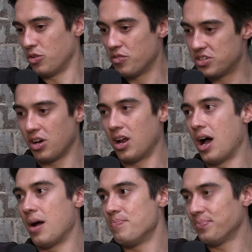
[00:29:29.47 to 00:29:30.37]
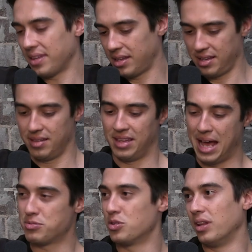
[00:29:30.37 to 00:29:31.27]
We've obviously got
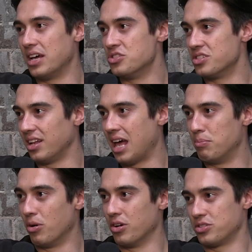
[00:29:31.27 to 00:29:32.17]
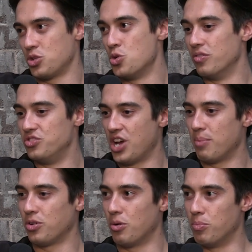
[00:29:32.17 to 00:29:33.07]
the absolute legends at Ladbrokes who have
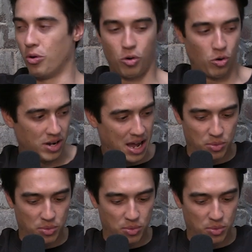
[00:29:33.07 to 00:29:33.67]
jumped on board.